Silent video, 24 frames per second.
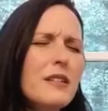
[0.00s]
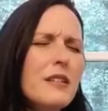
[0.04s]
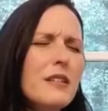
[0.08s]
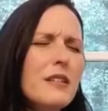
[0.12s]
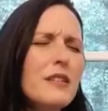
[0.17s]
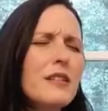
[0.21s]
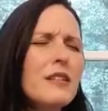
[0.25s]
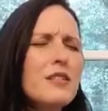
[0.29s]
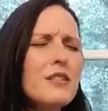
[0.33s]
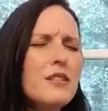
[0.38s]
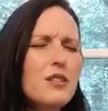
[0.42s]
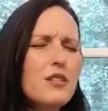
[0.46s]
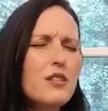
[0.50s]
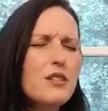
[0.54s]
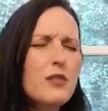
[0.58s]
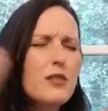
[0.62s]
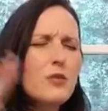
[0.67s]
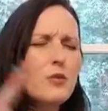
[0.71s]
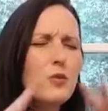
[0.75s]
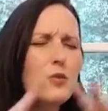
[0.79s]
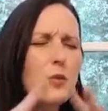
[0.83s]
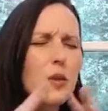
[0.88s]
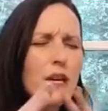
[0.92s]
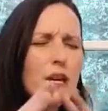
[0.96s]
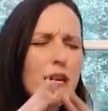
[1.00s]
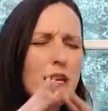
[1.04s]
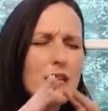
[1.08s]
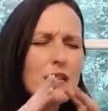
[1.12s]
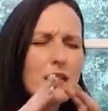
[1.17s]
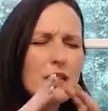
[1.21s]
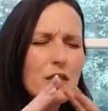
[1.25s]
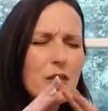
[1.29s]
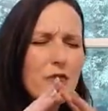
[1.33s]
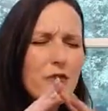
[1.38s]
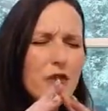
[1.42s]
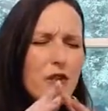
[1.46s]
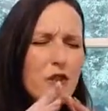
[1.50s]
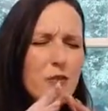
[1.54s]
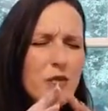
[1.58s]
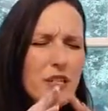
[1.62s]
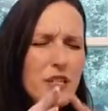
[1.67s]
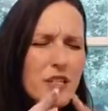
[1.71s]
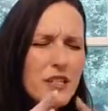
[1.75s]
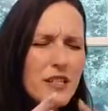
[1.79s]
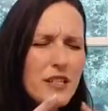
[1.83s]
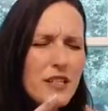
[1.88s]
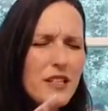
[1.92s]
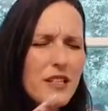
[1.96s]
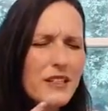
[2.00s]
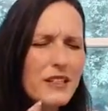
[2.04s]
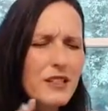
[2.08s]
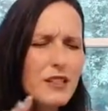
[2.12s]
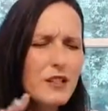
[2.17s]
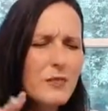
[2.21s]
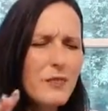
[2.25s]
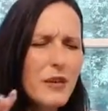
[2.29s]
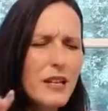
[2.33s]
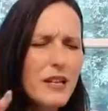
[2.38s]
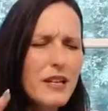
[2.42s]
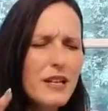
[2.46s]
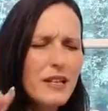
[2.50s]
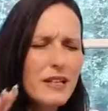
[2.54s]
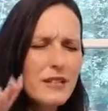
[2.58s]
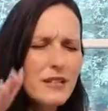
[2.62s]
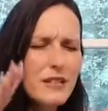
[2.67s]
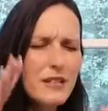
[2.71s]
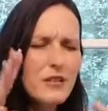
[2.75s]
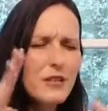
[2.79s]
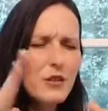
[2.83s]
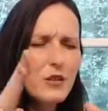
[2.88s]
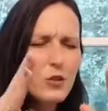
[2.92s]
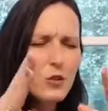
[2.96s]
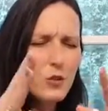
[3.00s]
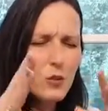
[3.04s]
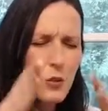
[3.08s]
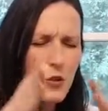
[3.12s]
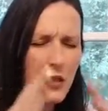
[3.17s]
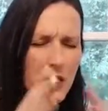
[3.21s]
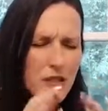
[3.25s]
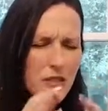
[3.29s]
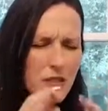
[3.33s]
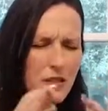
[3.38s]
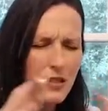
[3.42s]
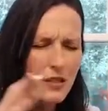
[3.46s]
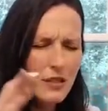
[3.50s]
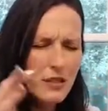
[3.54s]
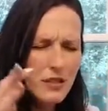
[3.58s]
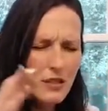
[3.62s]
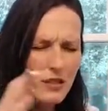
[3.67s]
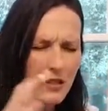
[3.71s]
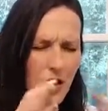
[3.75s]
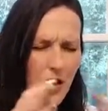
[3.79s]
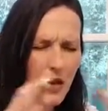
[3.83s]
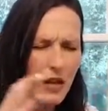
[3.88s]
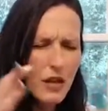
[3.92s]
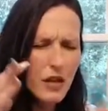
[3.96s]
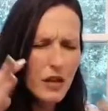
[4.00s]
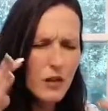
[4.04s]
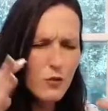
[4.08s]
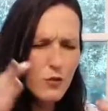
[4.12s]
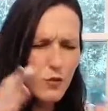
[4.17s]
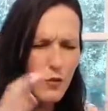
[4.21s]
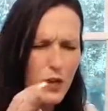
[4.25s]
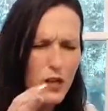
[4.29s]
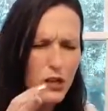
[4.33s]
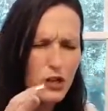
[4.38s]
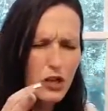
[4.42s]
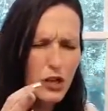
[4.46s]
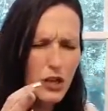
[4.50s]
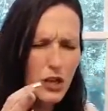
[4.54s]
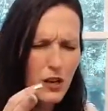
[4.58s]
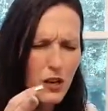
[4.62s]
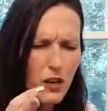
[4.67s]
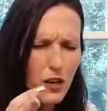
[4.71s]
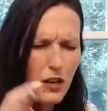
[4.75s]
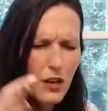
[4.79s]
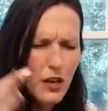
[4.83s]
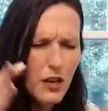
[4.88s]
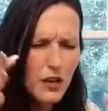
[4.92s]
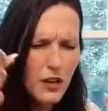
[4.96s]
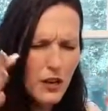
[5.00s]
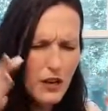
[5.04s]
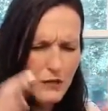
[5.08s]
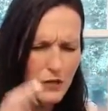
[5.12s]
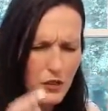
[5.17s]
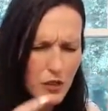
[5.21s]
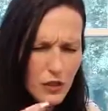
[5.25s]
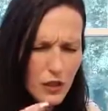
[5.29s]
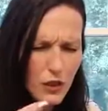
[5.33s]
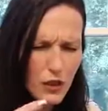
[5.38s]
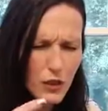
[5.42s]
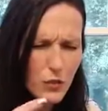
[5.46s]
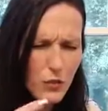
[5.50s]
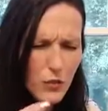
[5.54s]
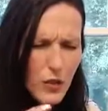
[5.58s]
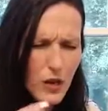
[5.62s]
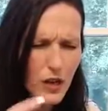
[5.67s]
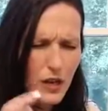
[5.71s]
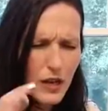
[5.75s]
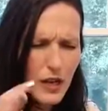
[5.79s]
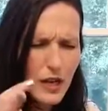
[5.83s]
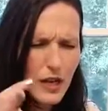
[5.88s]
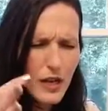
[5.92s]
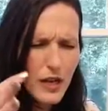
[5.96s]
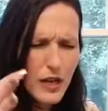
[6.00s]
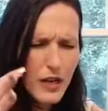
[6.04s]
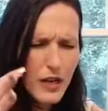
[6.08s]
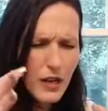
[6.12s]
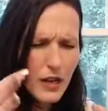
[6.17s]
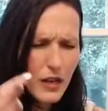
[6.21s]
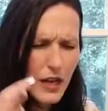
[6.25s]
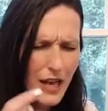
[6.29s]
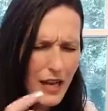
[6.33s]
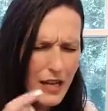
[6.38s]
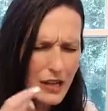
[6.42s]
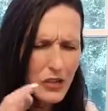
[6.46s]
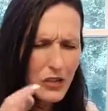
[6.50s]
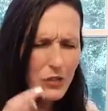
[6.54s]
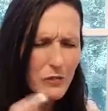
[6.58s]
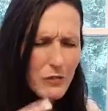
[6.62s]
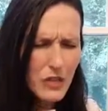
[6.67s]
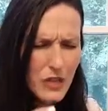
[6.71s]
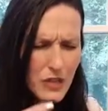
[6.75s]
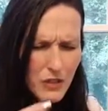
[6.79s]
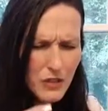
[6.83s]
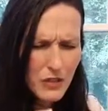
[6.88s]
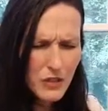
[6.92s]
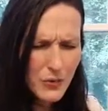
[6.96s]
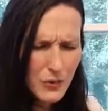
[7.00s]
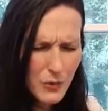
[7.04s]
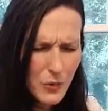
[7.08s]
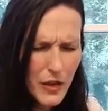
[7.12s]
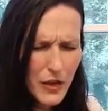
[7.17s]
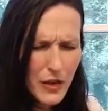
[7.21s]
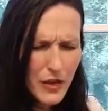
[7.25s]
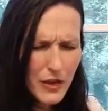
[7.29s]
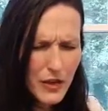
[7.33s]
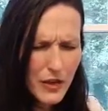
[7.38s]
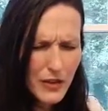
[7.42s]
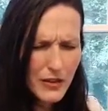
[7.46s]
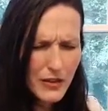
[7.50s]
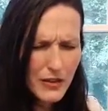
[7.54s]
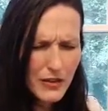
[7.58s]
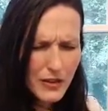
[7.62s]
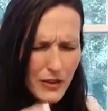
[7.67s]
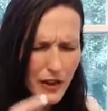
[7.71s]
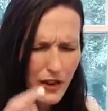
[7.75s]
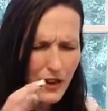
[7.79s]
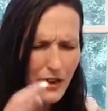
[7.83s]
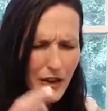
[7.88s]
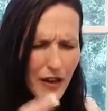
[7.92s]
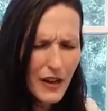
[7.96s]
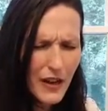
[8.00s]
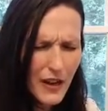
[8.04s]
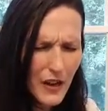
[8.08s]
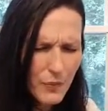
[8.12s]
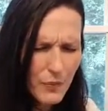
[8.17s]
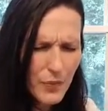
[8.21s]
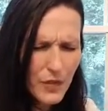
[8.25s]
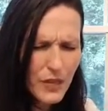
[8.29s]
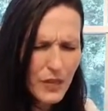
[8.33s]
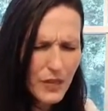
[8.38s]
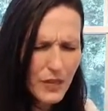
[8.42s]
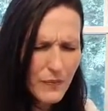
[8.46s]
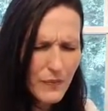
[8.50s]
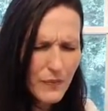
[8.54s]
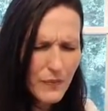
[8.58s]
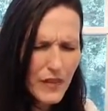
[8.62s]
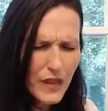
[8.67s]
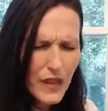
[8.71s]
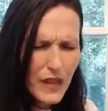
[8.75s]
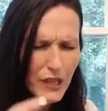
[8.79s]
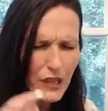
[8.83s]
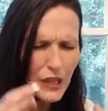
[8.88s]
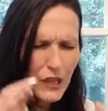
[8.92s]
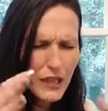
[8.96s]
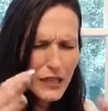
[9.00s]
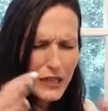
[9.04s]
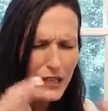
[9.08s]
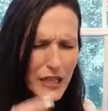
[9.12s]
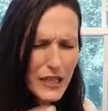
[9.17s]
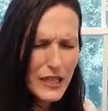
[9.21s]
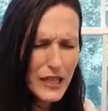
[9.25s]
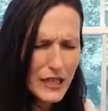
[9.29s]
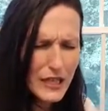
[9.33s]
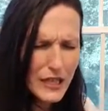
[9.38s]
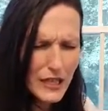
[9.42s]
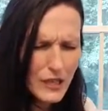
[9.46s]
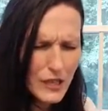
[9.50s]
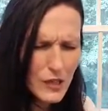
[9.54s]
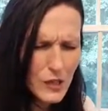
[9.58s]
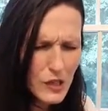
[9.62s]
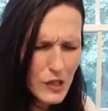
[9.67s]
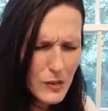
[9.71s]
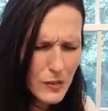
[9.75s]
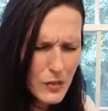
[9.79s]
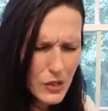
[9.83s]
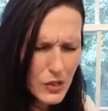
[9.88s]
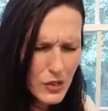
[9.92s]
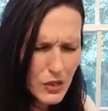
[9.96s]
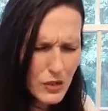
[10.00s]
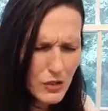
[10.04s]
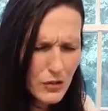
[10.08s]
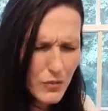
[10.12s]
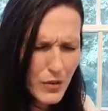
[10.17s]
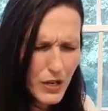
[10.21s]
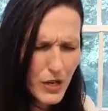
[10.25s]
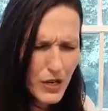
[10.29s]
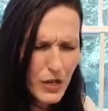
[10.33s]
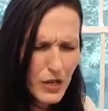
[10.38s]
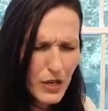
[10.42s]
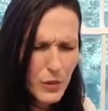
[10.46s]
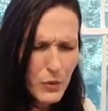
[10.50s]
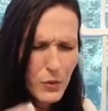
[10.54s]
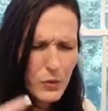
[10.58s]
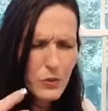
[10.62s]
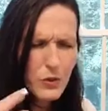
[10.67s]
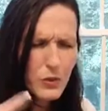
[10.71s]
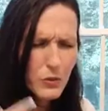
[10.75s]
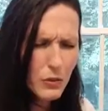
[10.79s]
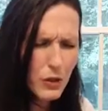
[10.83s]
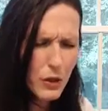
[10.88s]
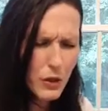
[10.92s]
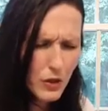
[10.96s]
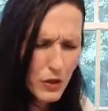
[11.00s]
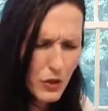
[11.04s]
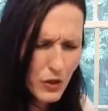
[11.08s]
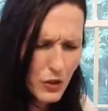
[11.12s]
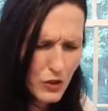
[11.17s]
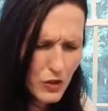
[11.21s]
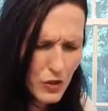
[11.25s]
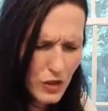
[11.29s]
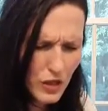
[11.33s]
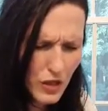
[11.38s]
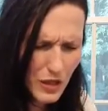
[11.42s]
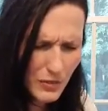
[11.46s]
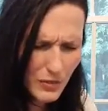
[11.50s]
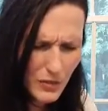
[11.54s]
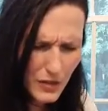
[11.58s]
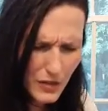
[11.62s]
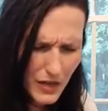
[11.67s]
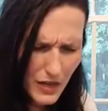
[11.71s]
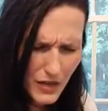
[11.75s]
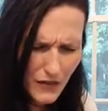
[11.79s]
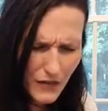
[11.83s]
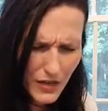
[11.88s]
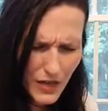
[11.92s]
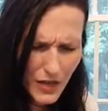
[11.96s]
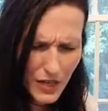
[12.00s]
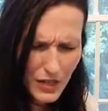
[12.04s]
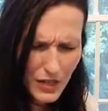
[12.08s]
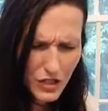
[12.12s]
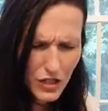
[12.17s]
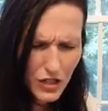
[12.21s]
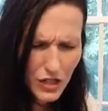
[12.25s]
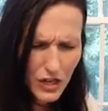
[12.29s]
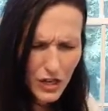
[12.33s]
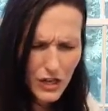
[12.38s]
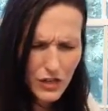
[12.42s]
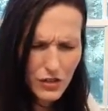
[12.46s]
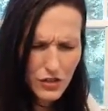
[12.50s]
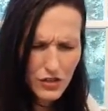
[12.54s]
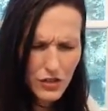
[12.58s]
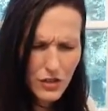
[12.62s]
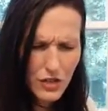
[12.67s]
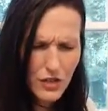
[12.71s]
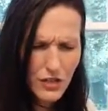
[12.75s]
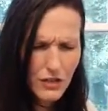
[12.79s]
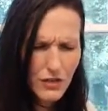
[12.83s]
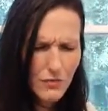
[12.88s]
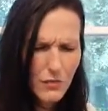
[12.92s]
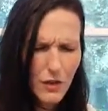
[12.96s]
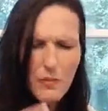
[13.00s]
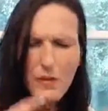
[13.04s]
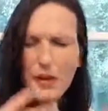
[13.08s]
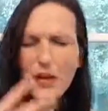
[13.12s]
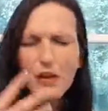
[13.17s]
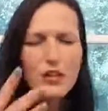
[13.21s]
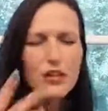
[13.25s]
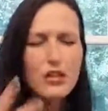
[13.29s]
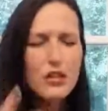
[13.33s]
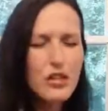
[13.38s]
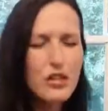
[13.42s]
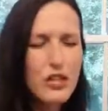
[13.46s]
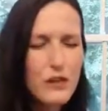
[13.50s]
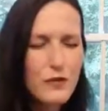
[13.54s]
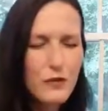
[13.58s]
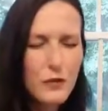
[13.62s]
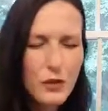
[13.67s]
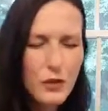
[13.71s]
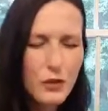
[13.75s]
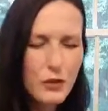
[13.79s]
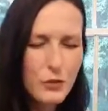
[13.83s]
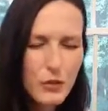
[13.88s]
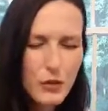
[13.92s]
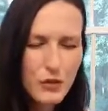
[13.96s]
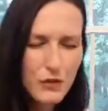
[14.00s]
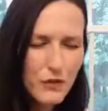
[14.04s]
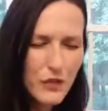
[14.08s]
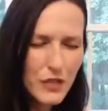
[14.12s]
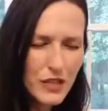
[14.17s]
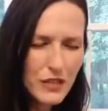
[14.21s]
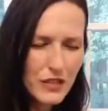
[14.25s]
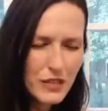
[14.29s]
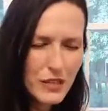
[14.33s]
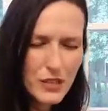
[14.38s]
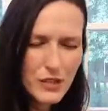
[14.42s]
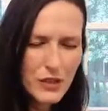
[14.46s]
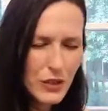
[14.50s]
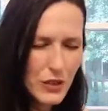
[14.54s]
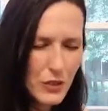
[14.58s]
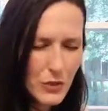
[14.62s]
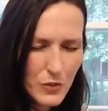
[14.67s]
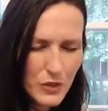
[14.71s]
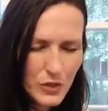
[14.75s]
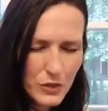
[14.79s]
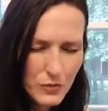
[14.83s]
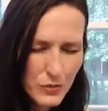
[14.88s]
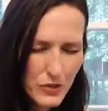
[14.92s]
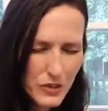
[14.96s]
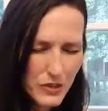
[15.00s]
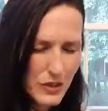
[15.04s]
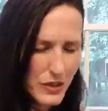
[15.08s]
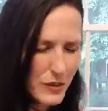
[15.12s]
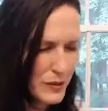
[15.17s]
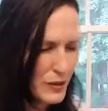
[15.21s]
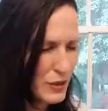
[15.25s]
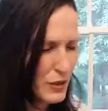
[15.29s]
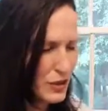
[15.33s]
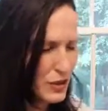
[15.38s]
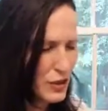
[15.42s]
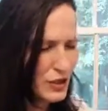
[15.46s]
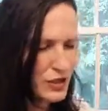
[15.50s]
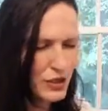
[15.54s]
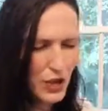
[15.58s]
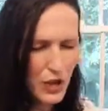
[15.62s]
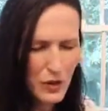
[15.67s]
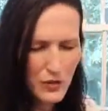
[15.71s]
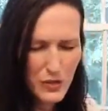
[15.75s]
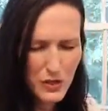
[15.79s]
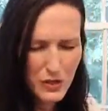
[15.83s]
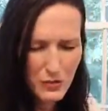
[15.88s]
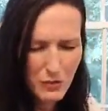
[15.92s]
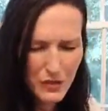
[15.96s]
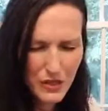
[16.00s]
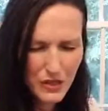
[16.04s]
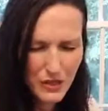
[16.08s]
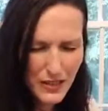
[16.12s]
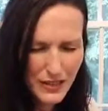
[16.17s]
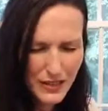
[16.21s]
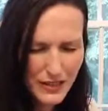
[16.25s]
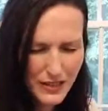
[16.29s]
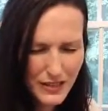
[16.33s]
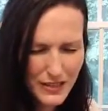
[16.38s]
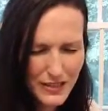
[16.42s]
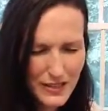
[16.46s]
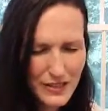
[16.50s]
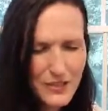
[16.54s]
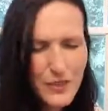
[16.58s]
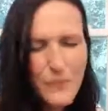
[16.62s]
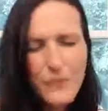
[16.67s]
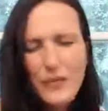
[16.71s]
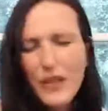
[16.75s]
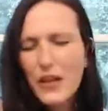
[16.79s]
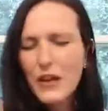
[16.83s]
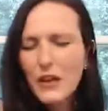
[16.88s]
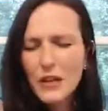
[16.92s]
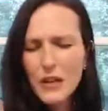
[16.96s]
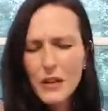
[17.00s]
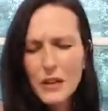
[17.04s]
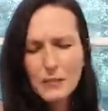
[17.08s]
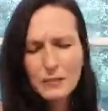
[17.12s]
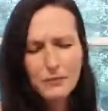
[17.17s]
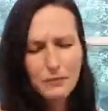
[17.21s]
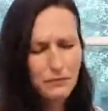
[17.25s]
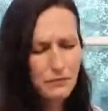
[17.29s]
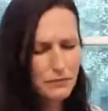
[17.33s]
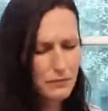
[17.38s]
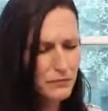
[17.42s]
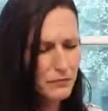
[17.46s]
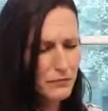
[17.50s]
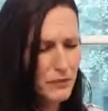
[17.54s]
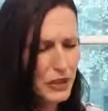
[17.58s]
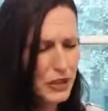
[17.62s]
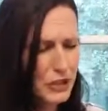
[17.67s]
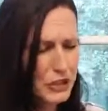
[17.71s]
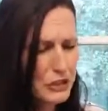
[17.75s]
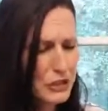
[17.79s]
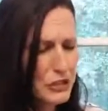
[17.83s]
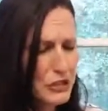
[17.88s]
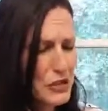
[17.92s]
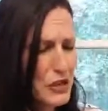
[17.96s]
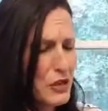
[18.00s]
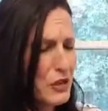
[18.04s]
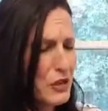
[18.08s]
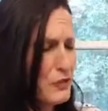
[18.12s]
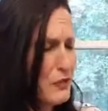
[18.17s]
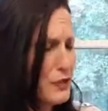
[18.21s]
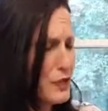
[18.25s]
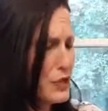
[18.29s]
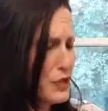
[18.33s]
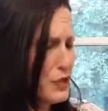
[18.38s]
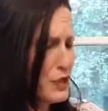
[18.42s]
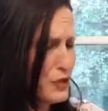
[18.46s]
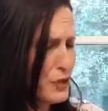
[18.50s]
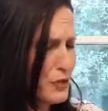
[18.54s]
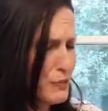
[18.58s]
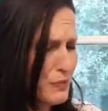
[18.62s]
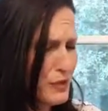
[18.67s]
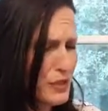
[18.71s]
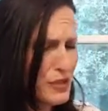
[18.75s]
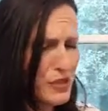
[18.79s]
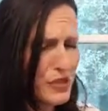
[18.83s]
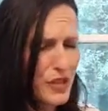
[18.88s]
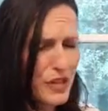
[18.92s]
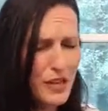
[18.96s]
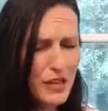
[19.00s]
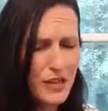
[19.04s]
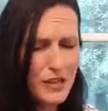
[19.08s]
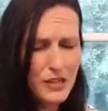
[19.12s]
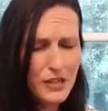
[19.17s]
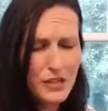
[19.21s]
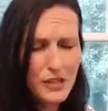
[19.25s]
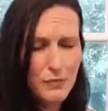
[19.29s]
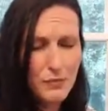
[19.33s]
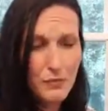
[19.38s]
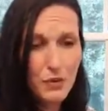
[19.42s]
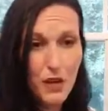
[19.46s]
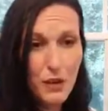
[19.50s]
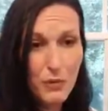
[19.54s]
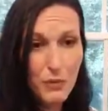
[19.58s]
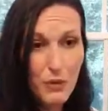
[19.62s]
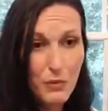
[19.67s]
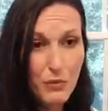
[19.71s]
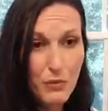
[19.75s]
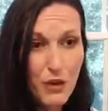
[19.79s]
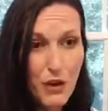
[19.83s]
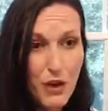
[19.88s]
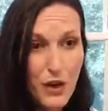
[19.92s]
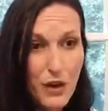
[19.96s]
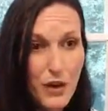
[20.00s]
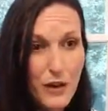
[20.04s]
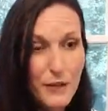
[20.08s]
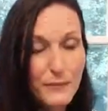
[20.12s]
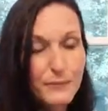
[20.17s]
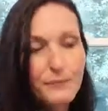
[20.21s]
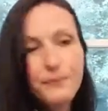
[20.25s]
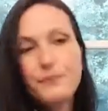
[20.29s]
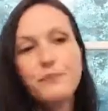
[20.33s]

because you know the wine as it ferments it expands and the old wineskin's tight and rigid you have a certain way it has to be this way can't happen you know, I can't get a house. I'm a single parent. I won't be able to get a new job. I don't have an education. My marriage is never going to be fixed. He's always been like this. She's always been like this. They're selfish. They're possessed. Blah, blah, blah.